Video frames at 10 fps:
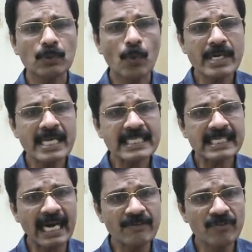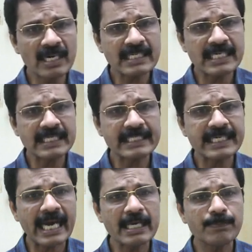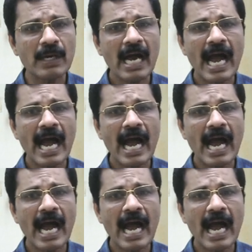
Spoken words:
One is convergent type